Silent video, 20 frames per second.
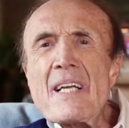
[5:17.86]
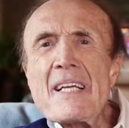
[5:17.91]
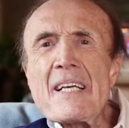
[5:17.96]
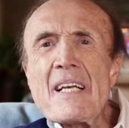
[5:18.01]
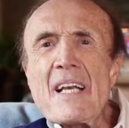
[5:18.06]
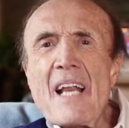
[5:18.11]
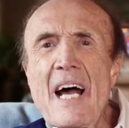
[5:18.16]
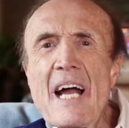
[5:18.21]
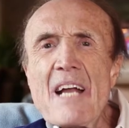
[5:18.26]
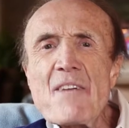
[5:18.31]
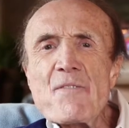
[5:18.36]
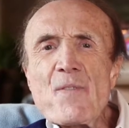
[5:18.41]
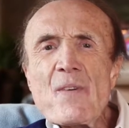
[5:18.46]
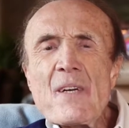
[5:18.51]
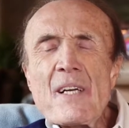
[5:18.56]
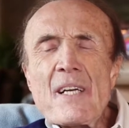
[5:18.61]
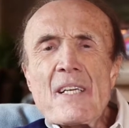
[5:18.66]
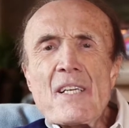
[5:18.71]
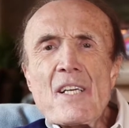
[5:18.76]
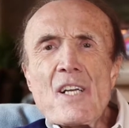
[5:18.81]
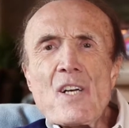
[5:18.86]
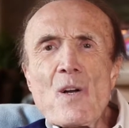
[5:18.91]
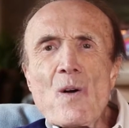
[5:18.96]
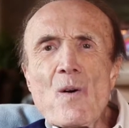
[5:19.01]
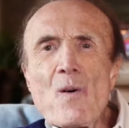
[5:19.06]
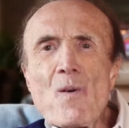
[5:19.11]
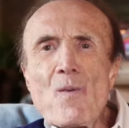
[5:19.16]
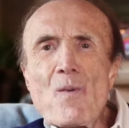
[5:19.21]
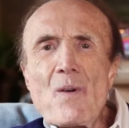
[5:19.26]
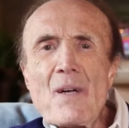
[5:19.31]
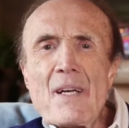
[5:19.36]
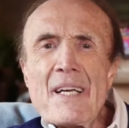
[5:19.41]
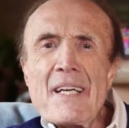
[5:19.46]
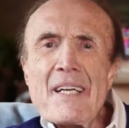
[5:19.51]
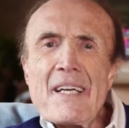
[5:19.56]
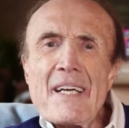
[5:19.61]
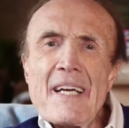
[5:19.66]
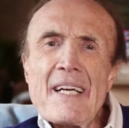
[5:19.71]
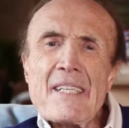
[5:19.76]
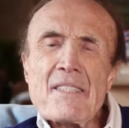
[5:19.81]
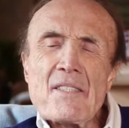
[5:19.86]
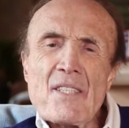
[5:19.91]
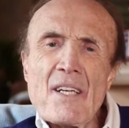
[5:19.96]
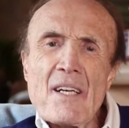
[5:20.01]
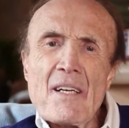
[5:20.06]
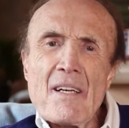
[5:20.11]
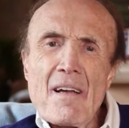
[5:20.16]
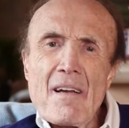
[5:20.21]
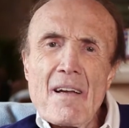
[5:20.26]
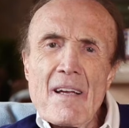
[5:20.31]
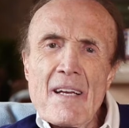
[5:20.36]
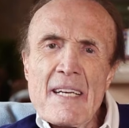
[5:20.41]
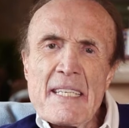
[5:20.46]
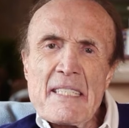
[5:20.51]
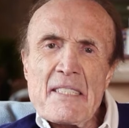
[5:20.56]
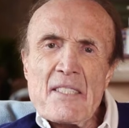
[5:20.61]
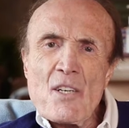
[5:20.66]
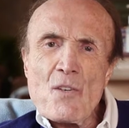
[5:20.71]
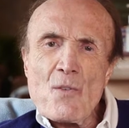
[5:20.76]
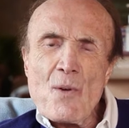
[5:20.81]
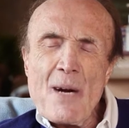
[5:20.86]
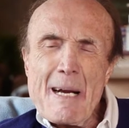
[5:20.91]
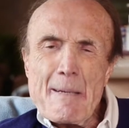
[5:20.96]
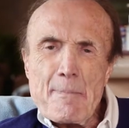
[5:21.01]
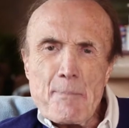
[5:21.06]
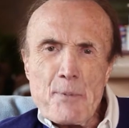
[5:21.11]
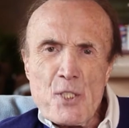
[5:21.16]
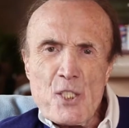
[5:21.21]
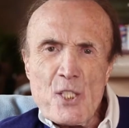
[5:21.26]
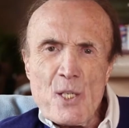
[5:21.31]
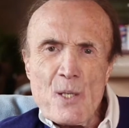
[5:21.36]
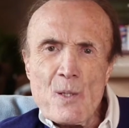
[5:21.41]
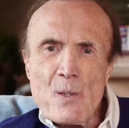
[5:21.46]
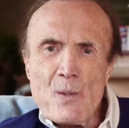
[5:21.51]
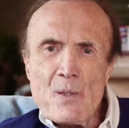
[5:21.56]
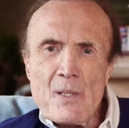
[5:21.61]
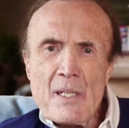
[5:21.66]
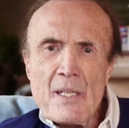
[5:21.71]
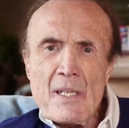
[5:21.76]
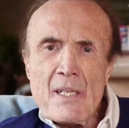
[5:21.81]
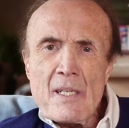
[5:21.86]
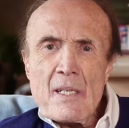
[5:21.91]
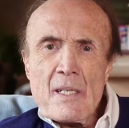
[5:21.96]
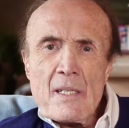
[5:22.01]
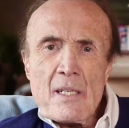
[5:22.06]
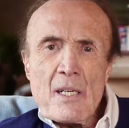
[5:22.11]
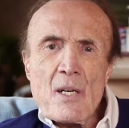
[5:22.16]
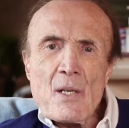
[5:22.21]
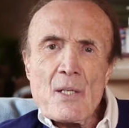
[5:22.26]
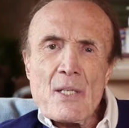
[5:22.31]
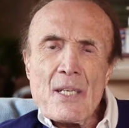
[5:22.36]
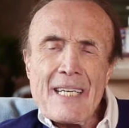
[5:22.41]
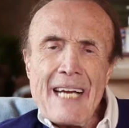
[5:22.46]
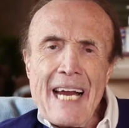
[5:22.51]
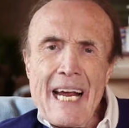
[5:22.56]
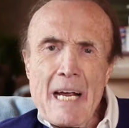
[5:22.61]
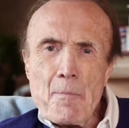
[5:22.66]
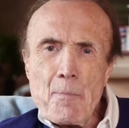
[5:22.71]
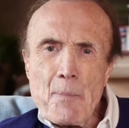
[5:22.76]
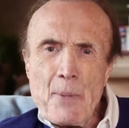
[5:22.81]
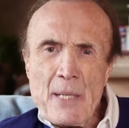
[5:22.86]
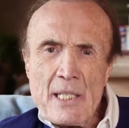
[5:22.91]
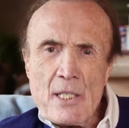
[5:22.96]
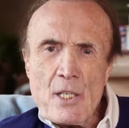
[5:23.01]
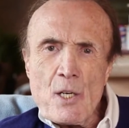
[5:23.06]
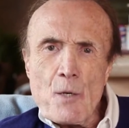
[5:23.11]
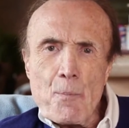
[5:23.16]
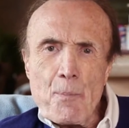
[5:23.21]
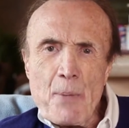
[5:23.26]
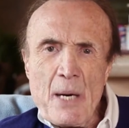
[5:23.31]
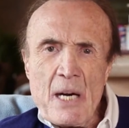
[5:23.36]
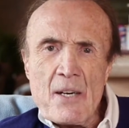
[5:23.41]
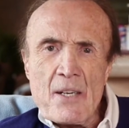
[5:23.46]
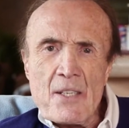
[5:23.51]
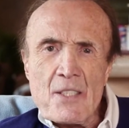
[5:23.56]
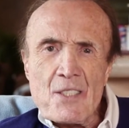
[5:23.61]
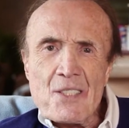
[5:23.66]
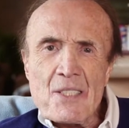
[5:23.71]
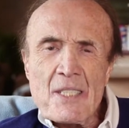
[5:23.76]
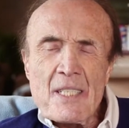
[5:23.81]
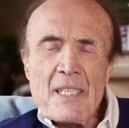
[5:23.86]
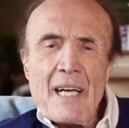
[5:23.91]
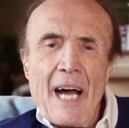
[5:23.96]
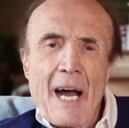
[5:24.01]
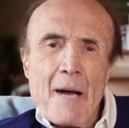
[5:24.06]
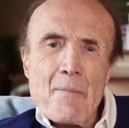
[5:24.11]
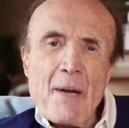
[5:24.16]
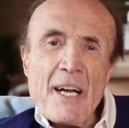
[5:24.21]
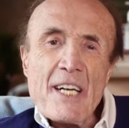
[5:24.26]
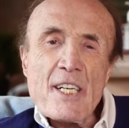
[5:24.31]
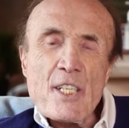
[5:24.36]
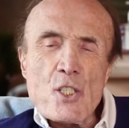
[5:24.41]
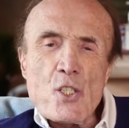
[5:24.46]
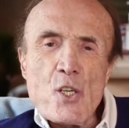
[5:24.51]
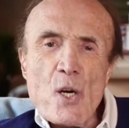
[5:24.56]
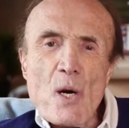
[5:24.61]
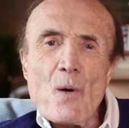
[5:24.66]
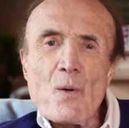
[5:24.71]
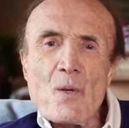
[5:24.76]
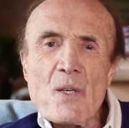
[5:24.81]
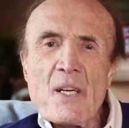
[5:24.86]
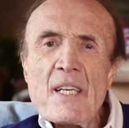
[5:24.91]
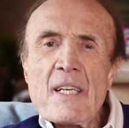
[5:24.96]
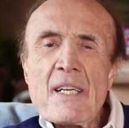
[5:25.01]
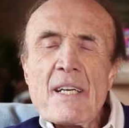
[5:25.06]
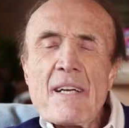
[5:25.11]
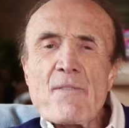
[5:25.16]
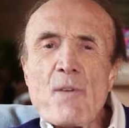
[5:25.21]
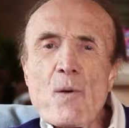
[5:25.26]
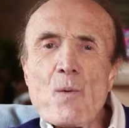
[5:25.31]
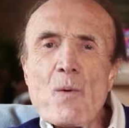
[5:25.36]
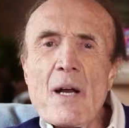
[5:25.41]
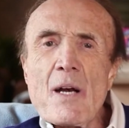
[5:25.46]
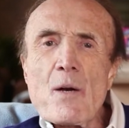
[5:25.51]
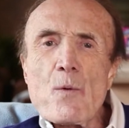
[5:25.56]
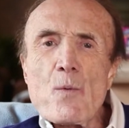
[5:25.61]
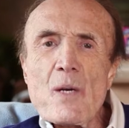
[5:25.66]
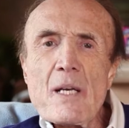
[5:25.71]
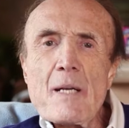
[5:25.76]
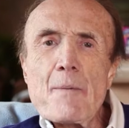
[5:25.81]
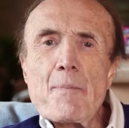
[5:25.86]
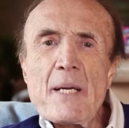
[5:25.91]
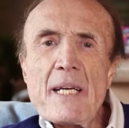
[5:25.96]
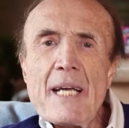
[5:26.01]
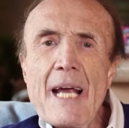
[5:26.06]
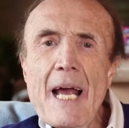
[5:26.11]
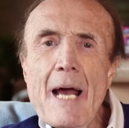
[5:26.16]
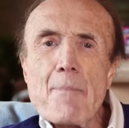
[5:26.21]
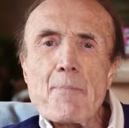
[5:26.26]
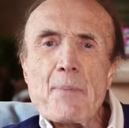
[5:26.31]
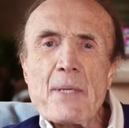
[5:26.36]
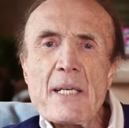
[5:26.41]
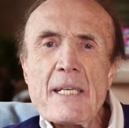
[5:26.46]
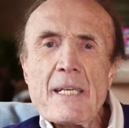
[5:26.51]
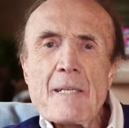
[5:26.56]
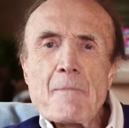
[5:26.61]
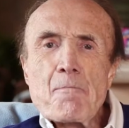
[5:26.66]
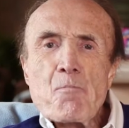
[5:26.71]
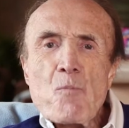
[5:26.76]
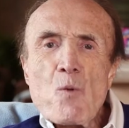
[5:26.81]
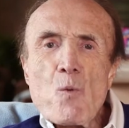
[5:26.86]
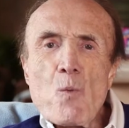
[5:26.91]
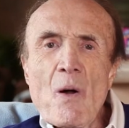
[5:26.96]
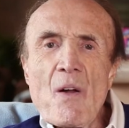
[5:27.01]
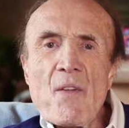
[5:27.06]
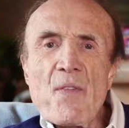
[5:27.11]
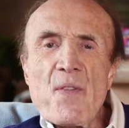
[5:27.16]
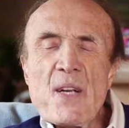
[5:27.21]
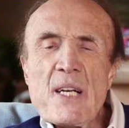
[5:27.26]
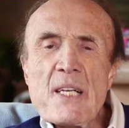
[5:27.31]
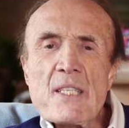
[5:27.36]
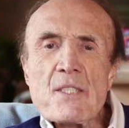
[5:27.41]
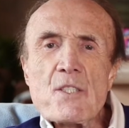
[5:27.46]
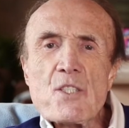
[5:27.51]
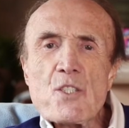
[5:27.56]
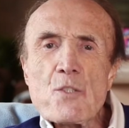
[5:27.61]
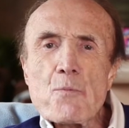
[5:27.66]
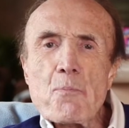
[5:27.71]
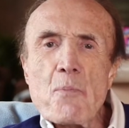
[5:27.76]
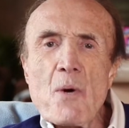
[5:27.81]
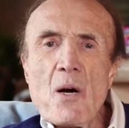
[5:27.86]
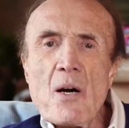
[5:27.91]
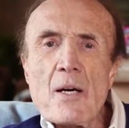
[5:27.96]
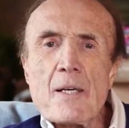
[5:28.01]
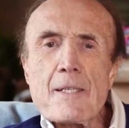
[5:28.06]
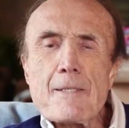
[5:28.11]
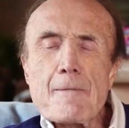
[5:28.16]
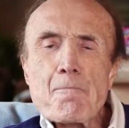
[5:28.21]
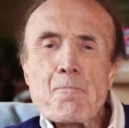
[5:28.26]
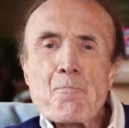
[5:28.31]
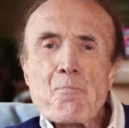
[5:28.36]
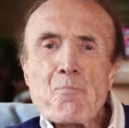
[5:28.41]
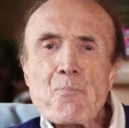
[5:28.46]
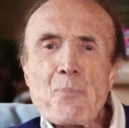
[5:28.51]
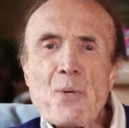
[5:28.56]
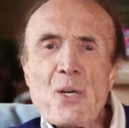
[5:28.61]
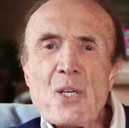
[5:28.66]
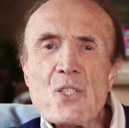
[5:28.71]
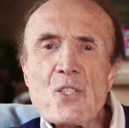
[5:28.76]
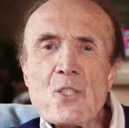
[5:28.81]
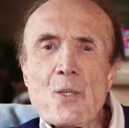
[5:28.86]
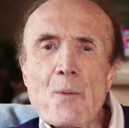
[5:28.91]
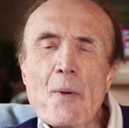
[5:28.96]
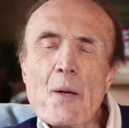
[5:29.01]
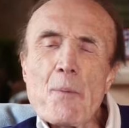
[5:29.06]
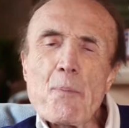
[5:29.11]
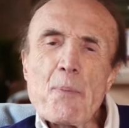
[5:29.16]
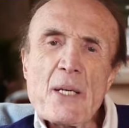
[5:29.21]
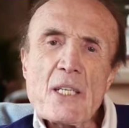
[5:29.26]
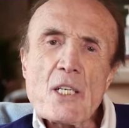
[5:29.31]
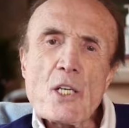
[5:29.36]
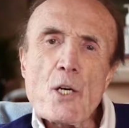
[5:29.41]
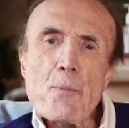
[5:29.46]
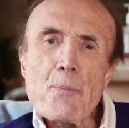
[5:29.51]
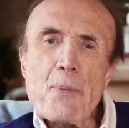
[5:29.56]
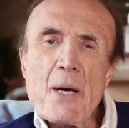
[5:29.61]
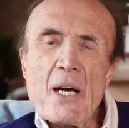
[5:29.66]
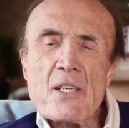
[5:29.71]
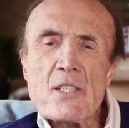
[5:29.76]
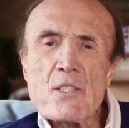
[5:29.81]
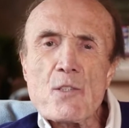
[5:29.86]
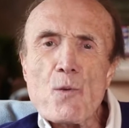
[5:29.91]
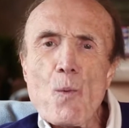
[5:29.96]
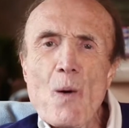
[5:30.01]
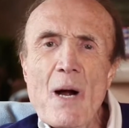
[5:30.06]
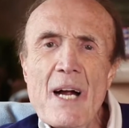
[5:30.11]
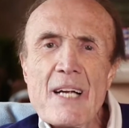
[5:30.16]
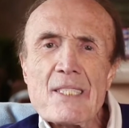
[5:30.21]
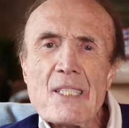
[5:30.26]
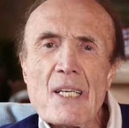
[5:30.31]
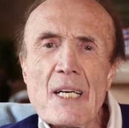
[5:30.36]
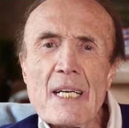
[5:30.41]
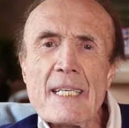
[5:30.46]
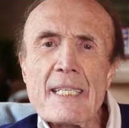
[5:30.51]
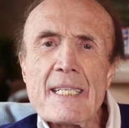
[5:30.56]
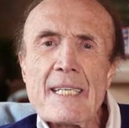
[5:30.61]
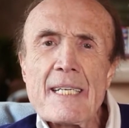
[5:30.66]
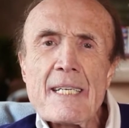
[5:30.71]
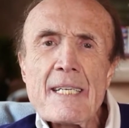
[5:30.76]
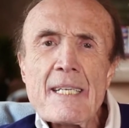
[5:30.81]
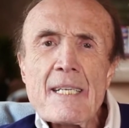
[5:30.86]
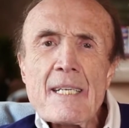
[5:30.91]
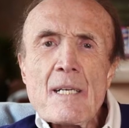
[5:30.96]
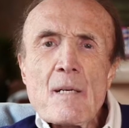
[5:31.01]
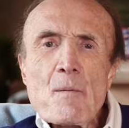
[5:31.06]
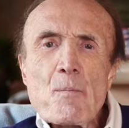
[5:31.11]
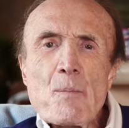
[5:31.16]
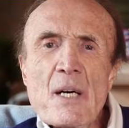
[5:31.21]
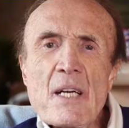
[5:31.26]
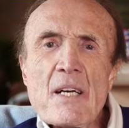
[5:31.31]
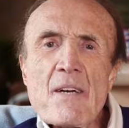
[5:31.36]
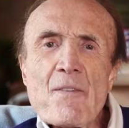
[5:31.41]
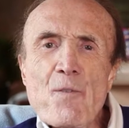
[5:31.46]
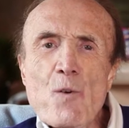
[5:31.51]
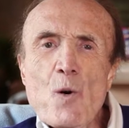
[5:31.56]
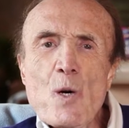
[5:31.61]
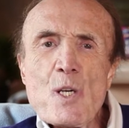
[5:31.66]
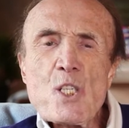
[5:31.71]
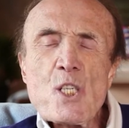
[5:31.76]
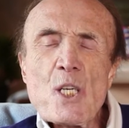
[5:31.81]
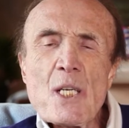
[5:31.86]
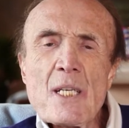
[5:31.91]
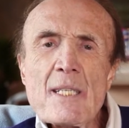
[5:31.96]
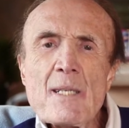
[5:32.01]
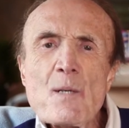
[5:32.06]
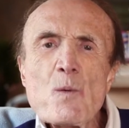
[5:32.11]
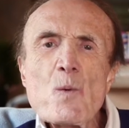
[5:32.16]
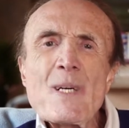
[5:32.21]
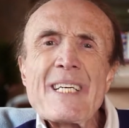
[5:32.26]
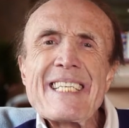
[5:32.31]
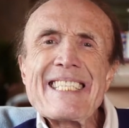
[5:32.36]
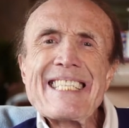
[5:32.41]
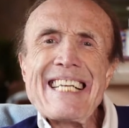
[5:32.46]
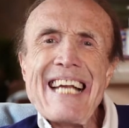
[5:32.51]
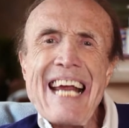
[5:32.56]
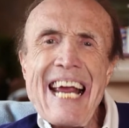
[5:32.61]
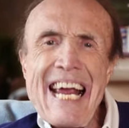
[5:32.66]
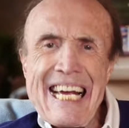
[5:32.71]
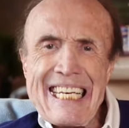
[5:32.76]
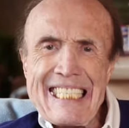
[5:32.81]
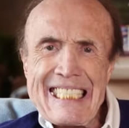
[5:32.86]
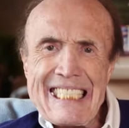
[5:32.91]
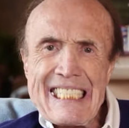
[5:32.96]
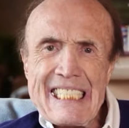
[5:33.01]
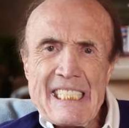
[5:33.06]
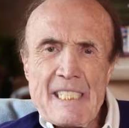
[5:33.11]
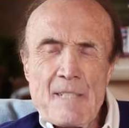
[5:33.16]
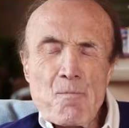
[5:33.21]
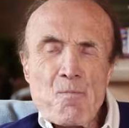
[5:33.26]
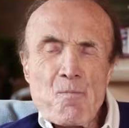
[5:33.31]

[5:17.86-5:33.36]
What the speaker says: In life, it's a crapshoot. You can't pick your parents. I make a joke. If you want to really be happy, wealthy, and smart, personable, pick your parents wisely. But unfortunately, we can't.